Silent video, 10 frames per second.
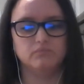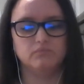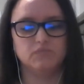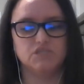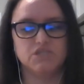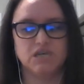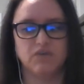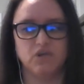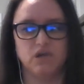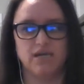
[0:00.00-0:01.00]
Just to give
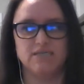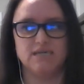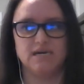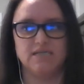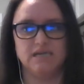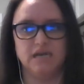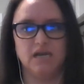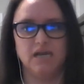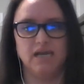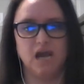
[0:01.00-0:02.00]
you guys an idea,
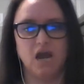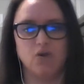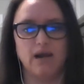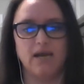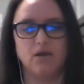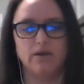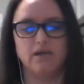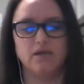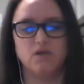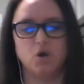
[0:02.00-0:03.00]
in our
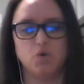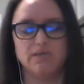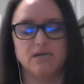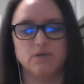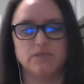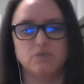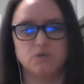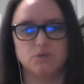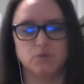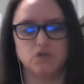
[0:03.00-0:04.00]
area, the hotels and
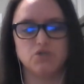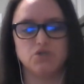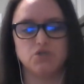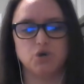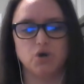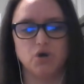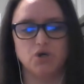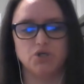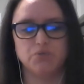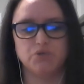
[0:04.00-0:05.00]
resorts
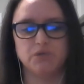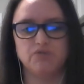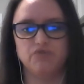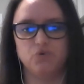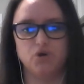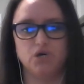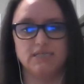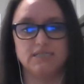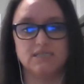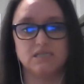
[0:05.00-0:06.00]
charge between $400 and
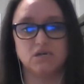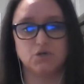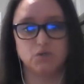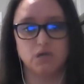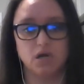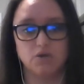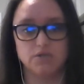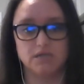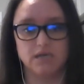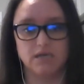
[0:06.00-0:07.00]
$600 a
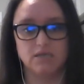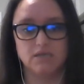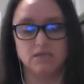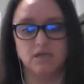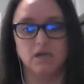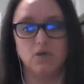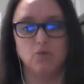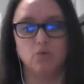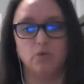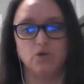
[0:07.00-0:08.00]
night.
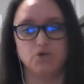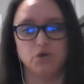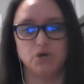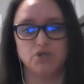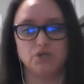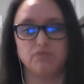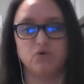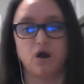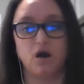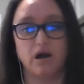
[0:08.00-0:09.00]
We're charging for
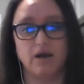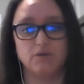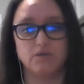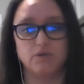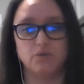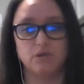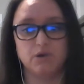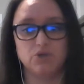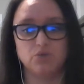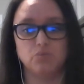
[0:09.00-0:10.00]
our house, a
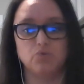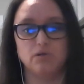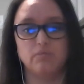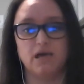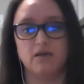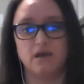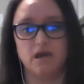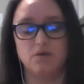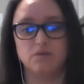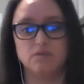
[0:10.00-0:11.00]
3-bedroom, 3-bath
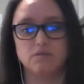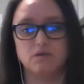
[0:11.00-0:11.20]
house,